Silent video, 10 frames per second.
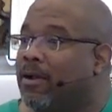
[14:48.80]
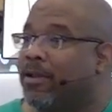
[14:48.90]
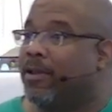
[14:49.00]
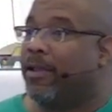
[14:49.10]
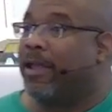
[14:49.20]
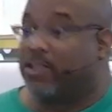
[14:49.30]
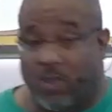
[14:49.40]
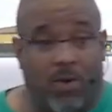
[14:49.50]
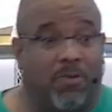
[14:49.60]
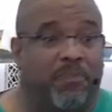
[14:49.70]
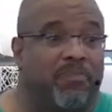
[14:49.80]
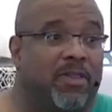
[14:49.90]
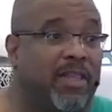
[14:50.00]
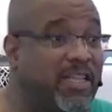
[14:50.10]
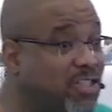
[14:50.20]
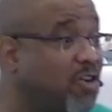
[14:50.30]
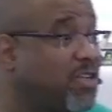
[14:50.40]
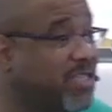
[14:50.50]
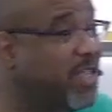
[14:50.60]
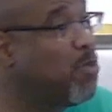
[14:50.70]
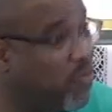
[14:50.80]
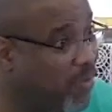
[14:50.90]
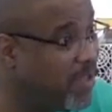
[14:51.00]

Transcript: And so they start to see movement,